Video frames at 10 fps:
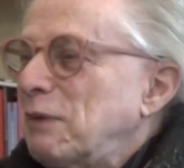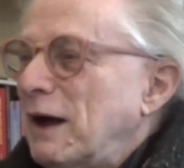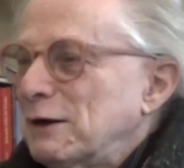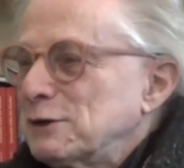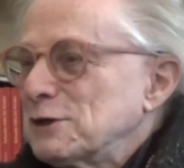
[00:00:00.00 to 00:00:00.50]

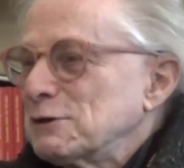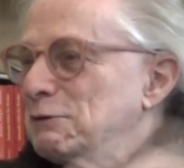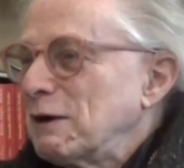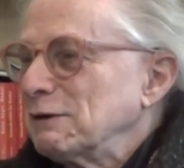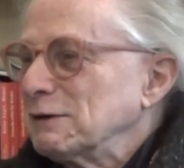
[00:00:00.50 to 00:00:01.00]
packages
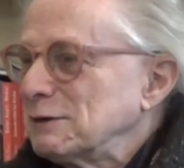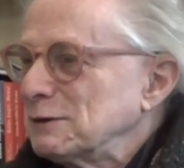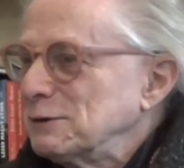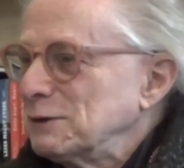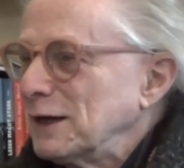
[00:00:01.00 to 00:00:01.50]
around to
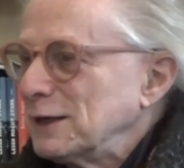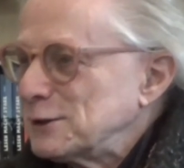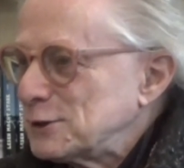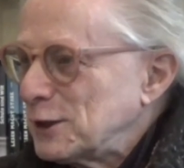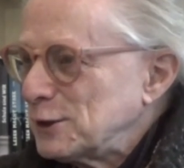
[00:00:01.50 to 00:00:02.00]
the United
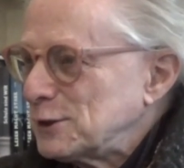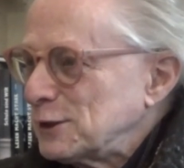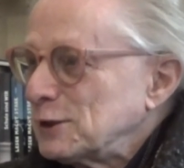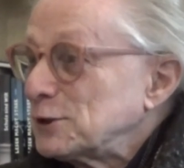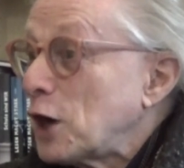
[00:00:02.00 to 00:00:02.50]
States,
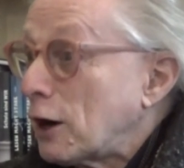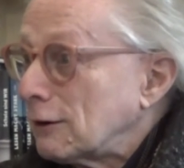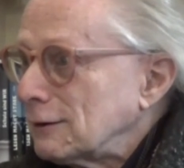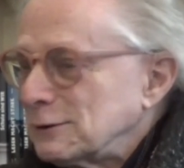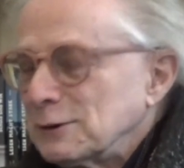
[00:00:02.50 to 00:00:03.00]

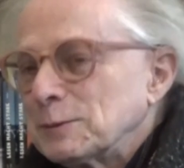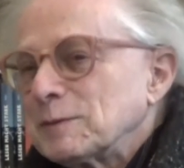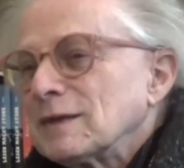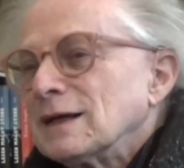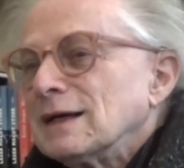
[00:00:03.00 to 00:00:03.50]
chocolate.
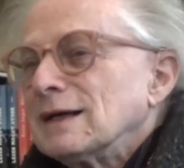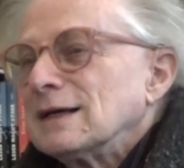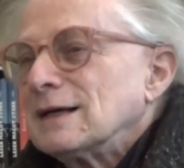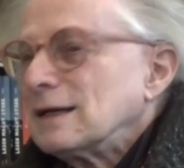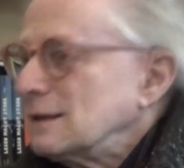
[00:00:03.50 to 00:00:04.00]

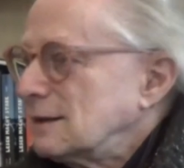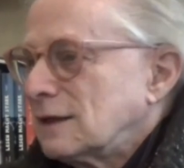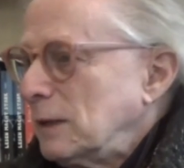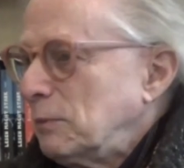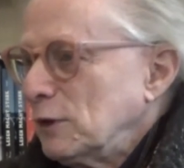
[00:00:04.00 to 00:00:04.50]

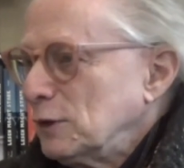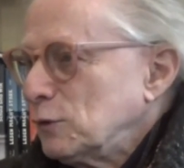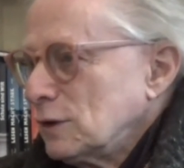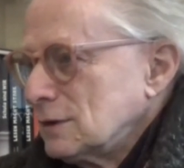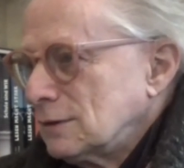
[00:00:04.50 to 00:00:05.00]
Key point
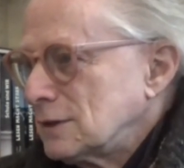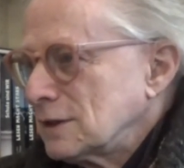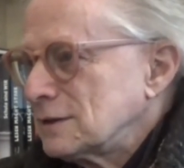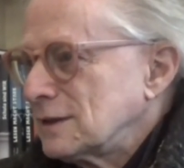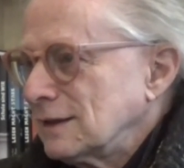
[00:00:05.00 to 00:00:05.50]
was to
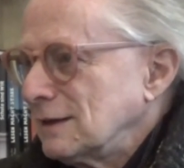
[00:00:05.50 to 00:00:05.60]
just